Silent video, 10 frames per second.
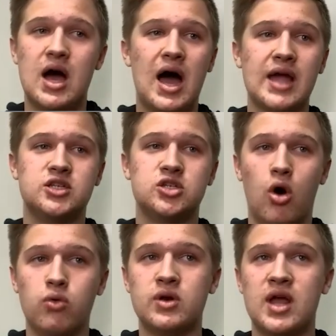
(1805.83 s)
I
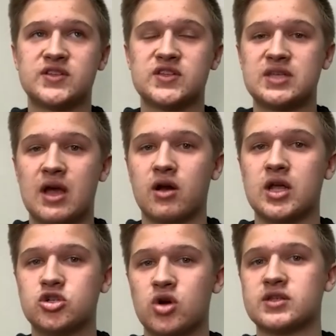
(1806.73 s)
don't necessarily
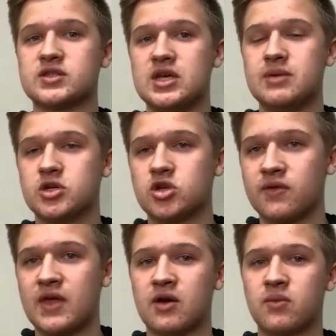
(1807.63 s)
trust him to
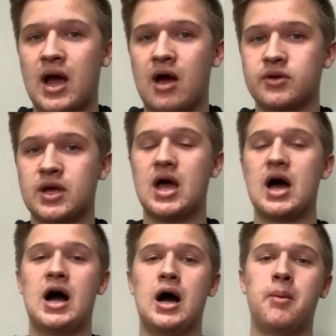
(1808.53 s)
turn that around.
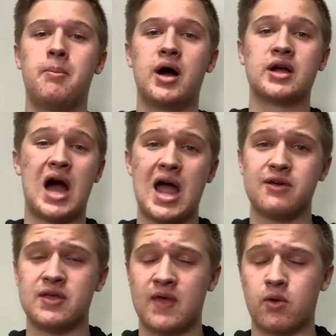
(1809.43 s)
A guy
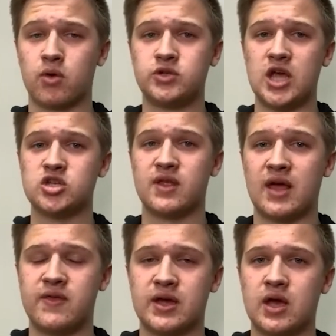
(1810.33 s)
in their rotation that
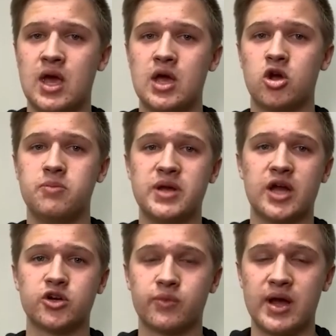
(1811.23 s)
I think could be
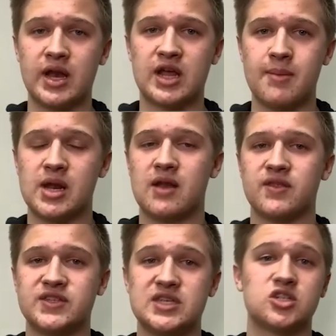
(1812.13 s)
underrated coming into
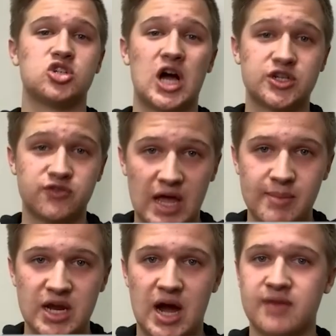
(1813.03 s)
the season, Josh
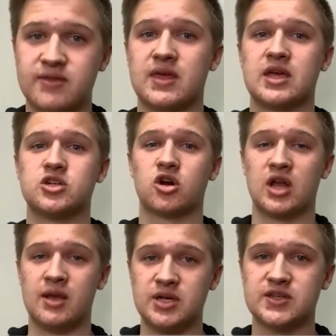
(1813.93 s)
Fleming. I think they can turn
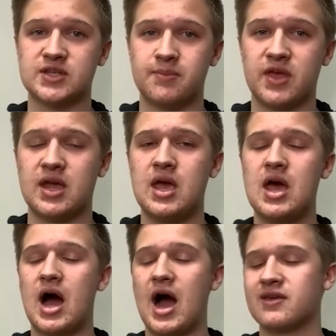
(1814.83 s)
him into something.
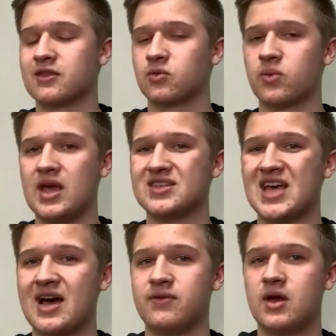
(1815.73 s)
I think the Rays
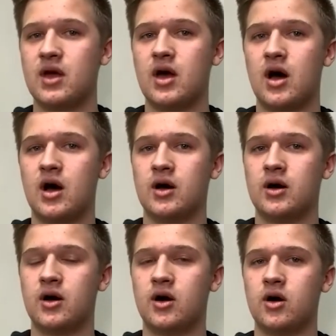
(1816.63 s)
have a
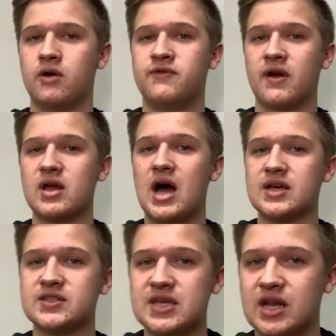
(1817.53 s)
very high
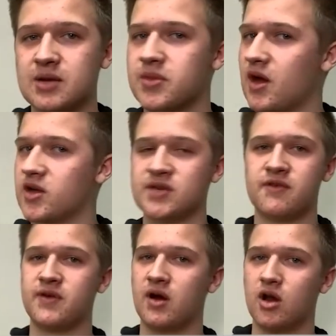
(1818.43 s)
ceiling, but they also have a
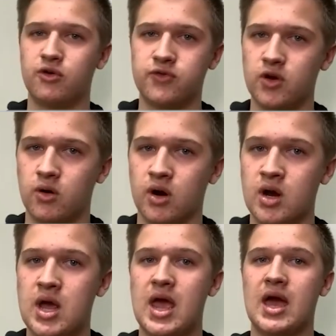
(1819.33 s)
very low floor.
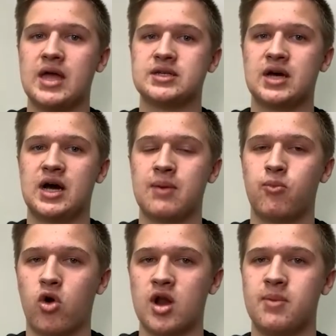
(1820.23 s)
And I'm
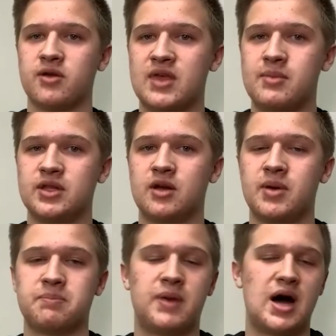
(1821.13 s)
worried about them a little
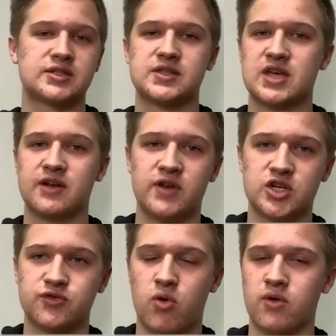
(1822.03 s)
bit. Boston's going to finish
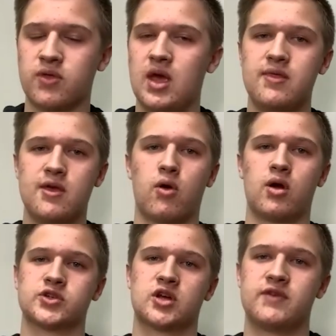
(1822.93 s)
fourth. The
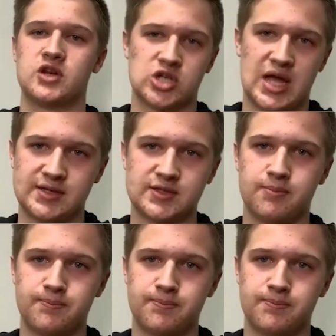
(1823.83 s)
Orioles are going to finish last.